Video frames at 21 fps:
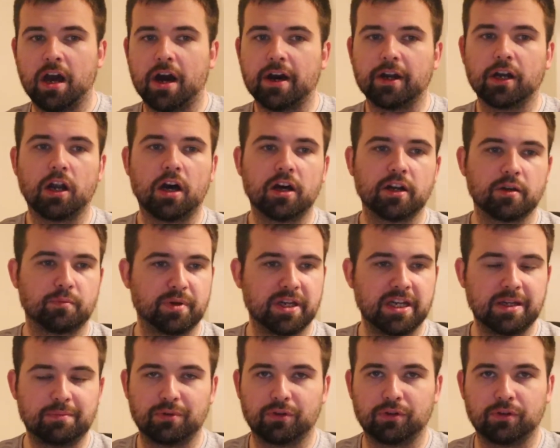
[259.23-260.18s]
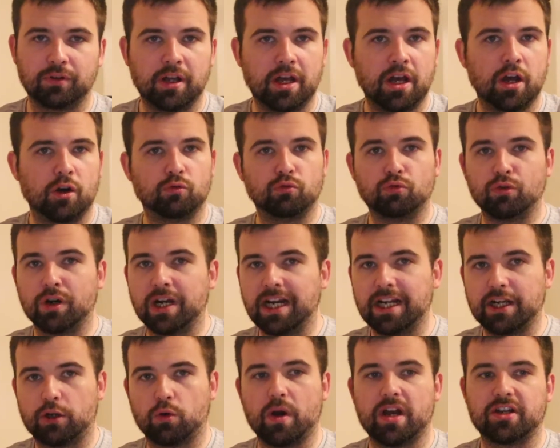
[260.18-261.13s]
A lot of people
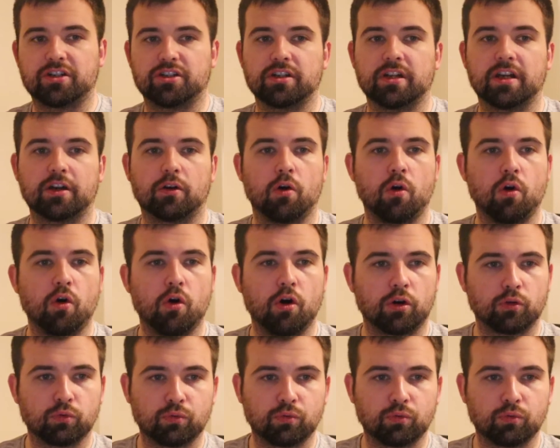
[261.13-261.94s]
really questioning Cork,